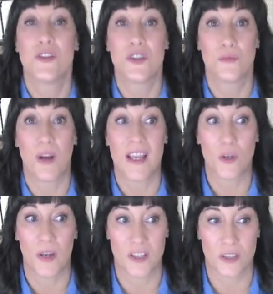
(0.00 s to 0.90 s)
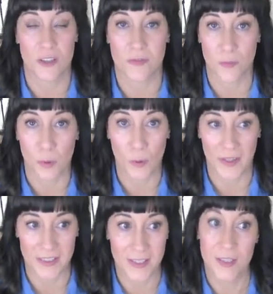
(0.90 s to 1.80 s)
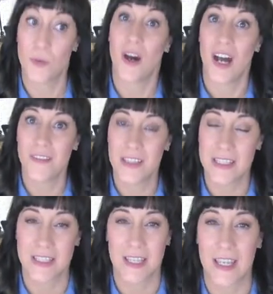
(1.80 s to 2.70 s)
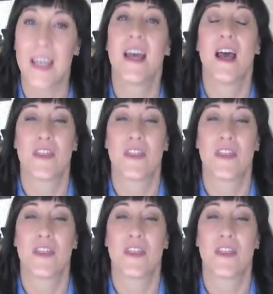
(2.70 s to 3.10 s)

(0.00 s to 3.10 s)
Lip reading: to write questions for points. So obviously,